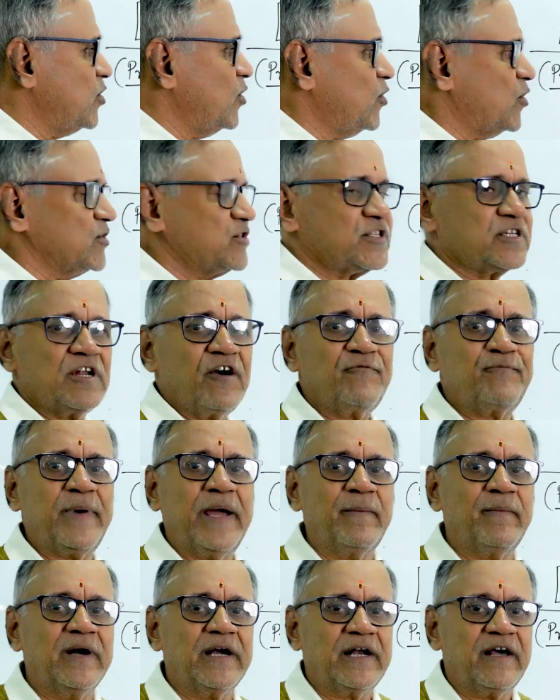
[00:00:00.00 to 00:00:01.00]
no question of
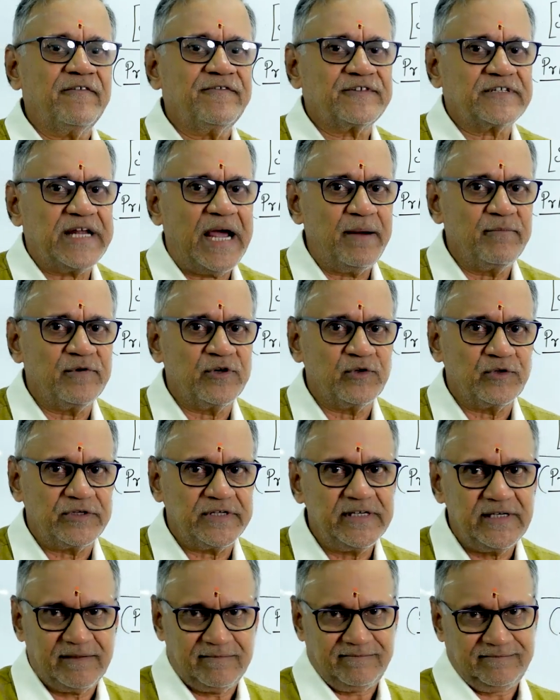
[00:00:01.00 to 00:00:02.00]
payment of stamp
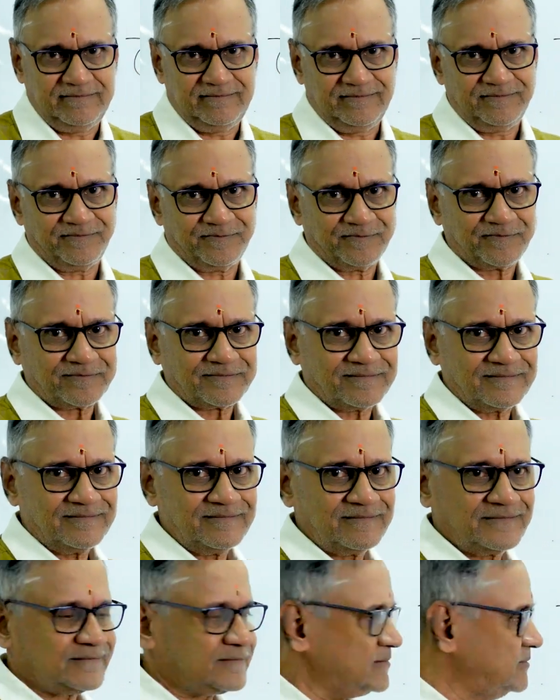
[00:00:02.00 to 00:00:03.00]
duty.
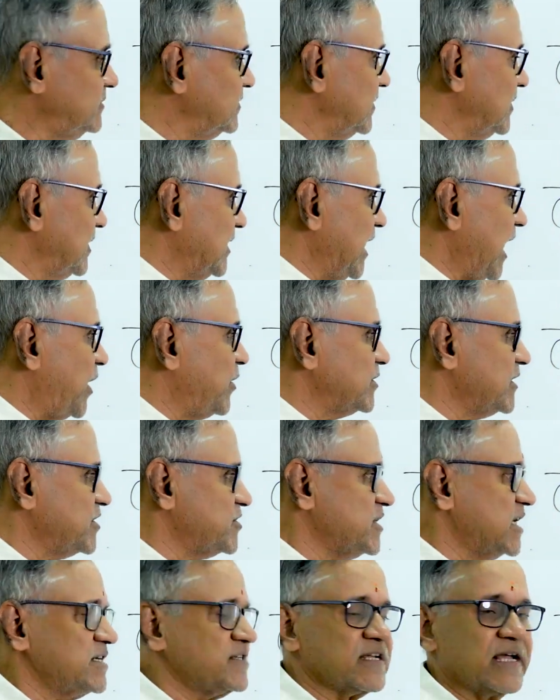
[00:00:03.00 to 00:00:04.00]
Now the
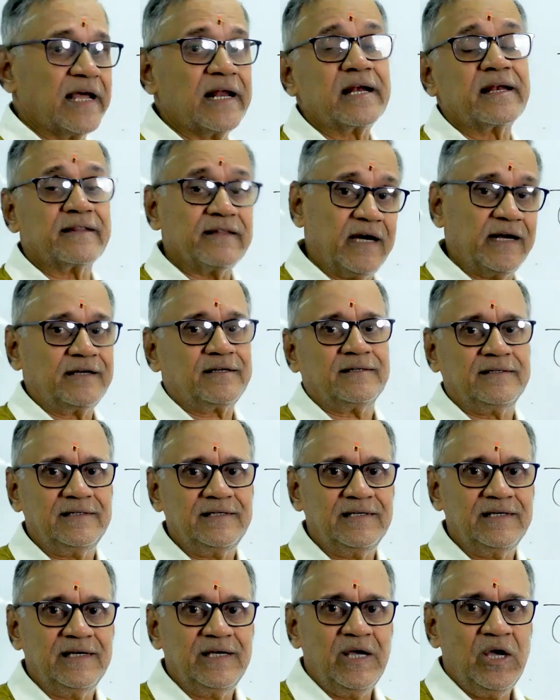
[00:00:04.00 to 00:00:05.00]
judge held that
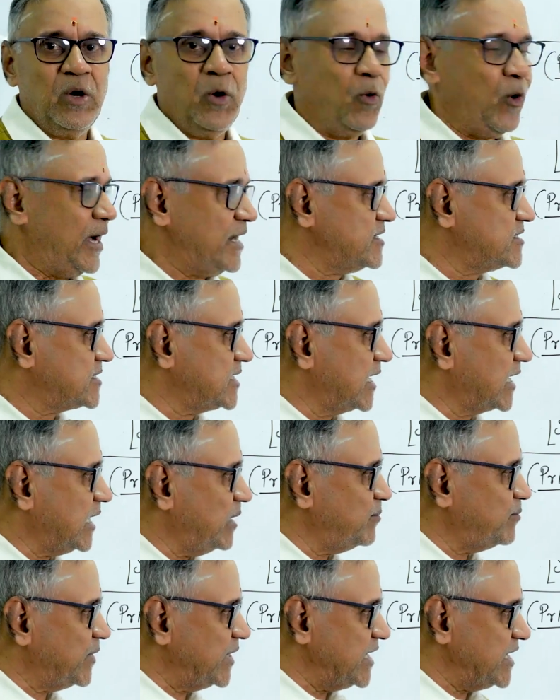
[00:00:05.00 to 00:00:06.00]
once a
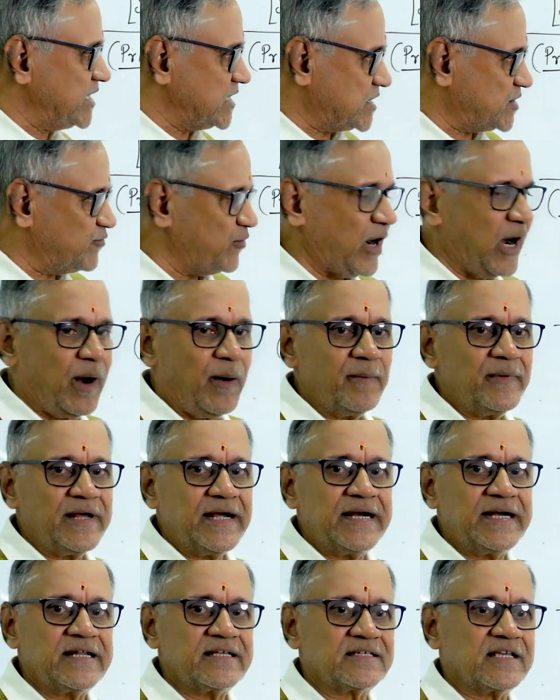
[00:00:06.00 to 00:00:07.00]
company is formed,
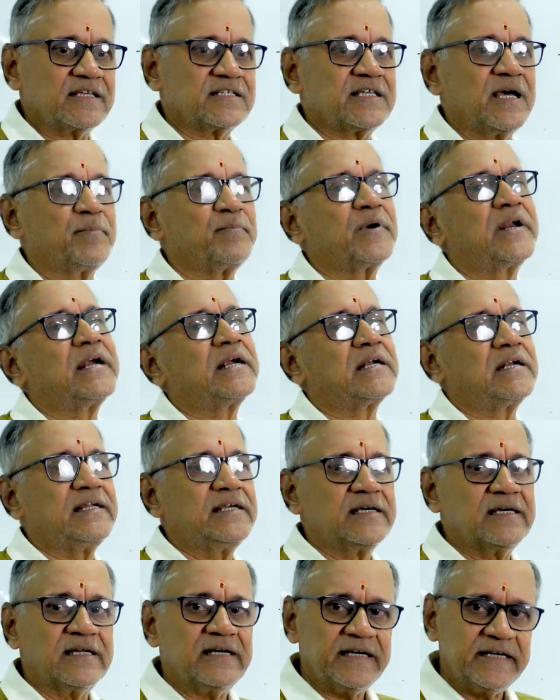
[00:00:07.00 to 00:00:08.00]
it is a separate
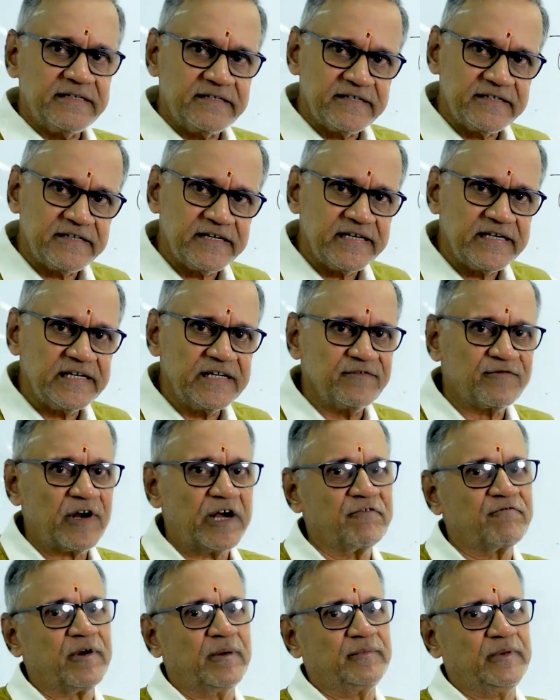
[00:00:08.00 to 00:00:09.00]
legal entity
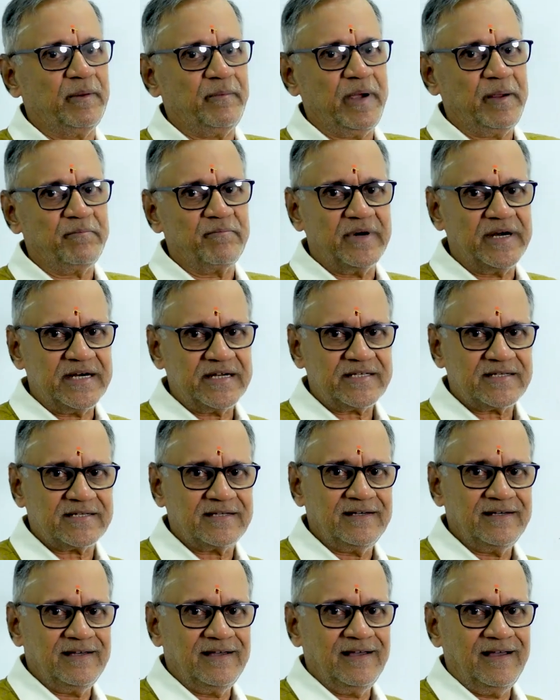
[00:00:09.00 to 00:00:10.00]
different from the
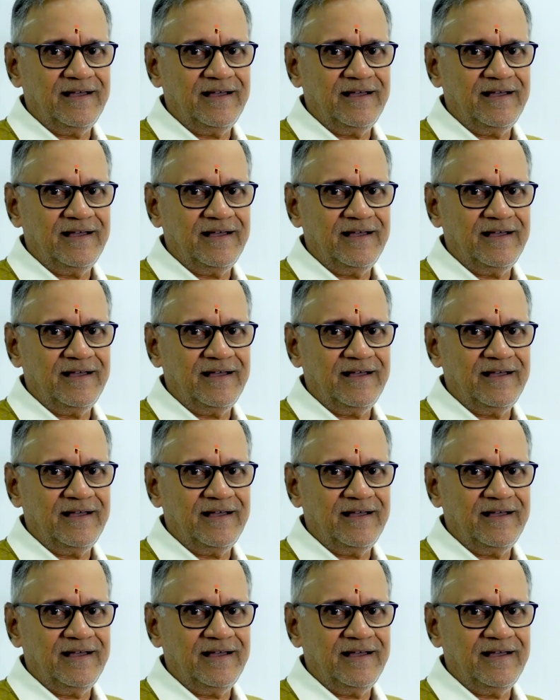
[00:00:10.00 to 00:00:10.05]
members,